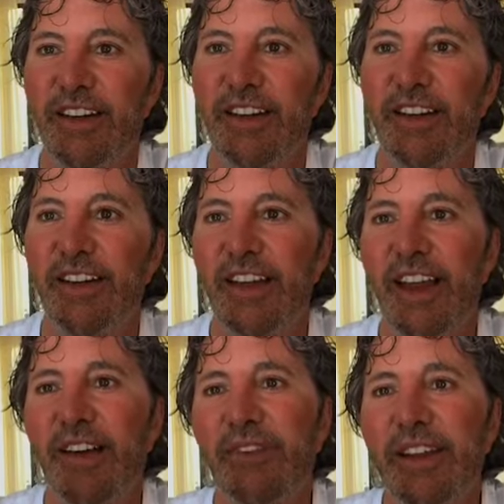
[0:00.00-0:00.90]
and
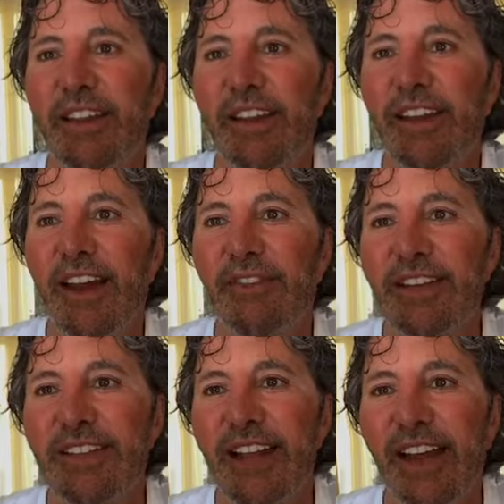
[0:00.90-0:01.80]
everything, every
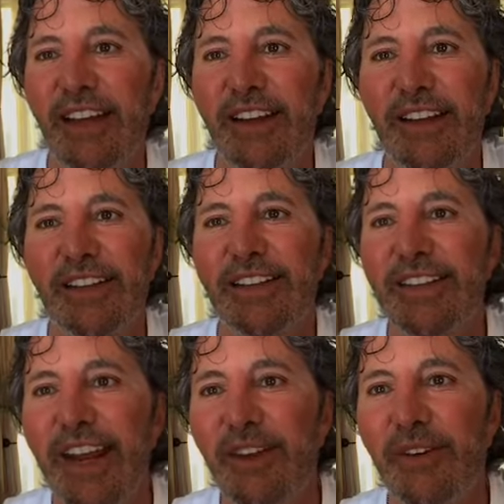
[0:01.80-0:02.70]
second is
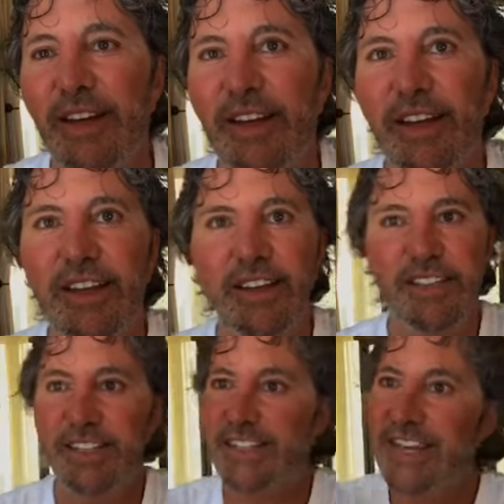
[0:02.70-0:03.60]
sacred.
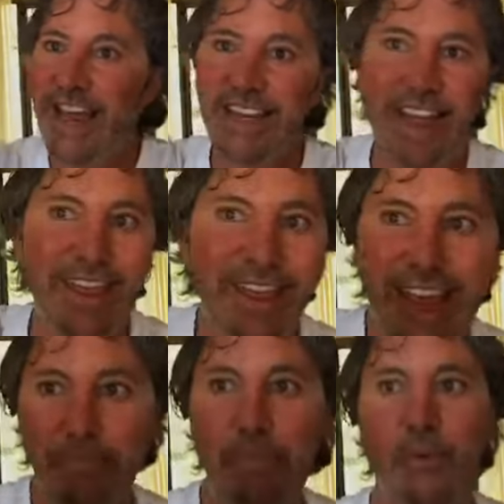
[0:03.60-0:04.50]
Just get to
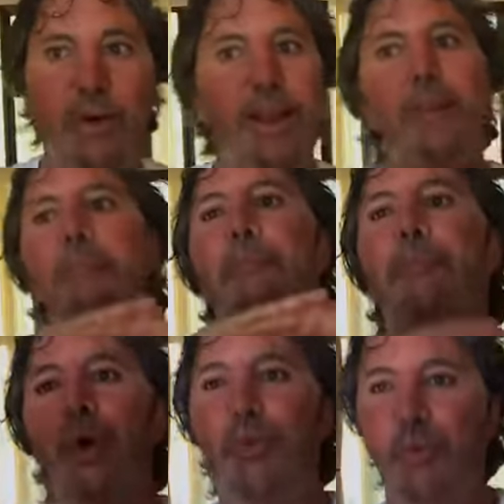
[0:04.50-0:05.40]
that point and
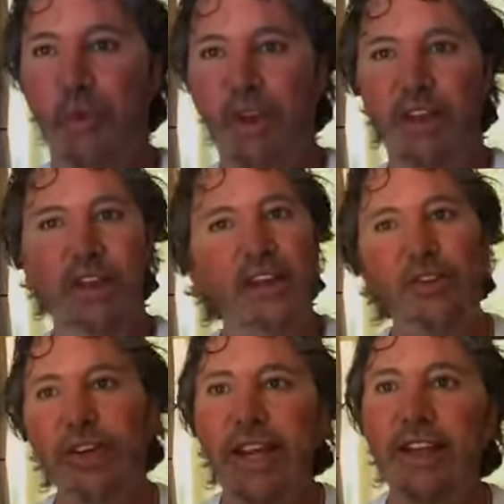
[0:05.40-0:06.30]
boom, you
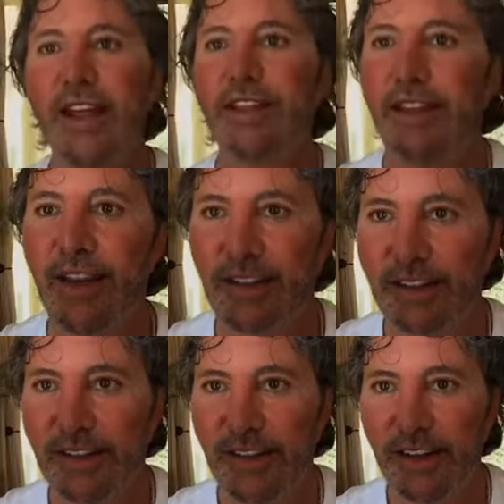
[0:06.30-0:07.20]
don't need nothing
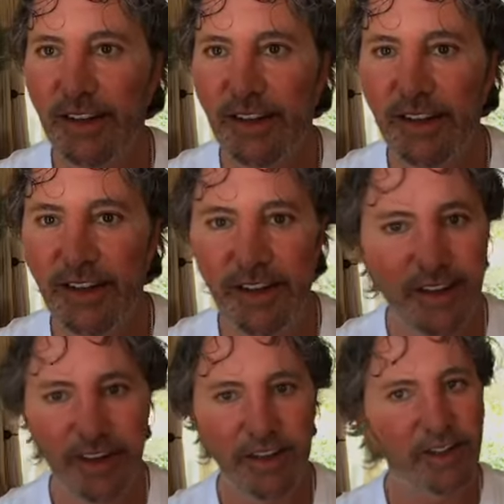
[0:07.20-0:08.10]
else.
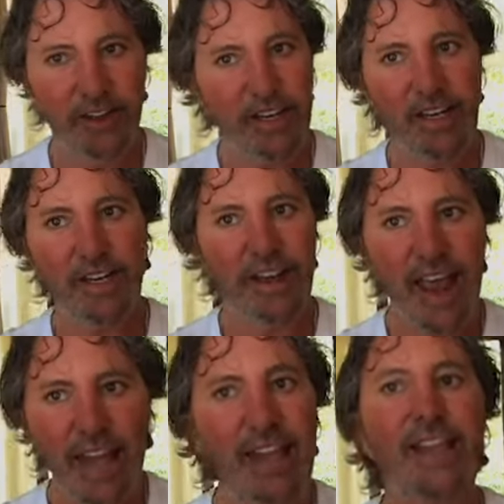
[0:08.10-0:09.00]
You don't need
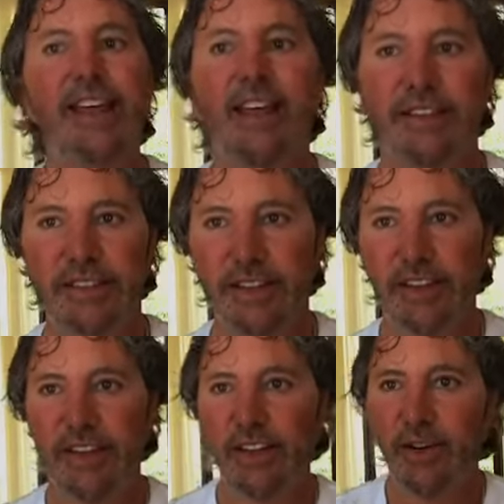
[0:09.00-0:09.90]
anything else.
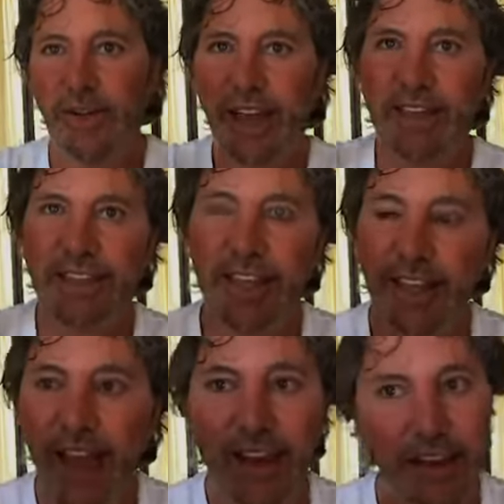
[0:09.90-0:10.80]
You get to
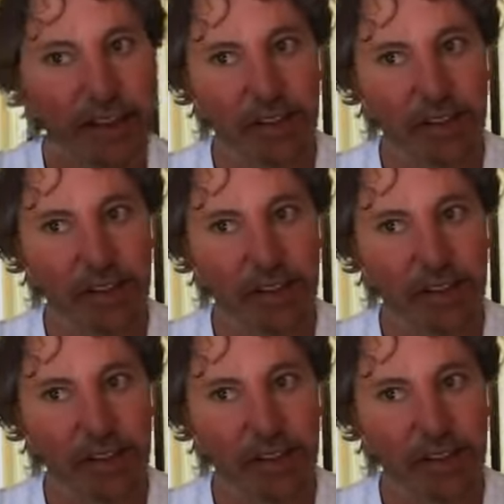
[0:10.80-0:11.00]
that.